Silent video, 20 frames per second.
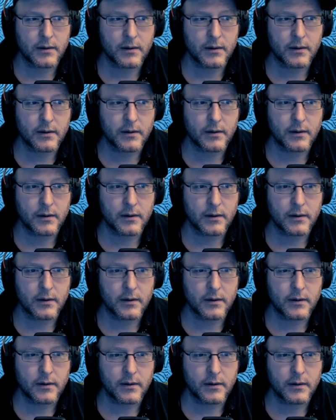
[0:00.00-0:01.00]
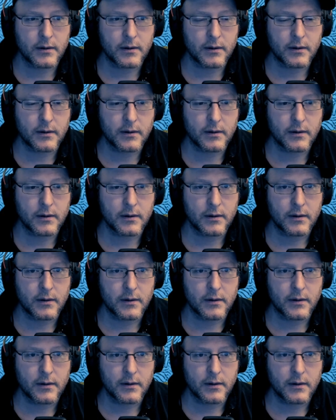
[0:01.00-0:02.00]

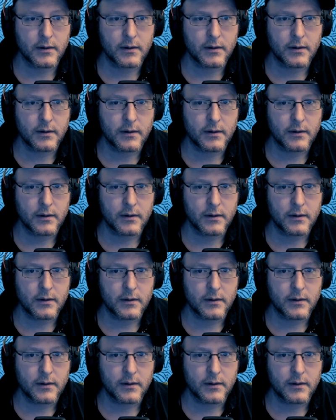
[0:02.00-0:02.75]
(no one is talking)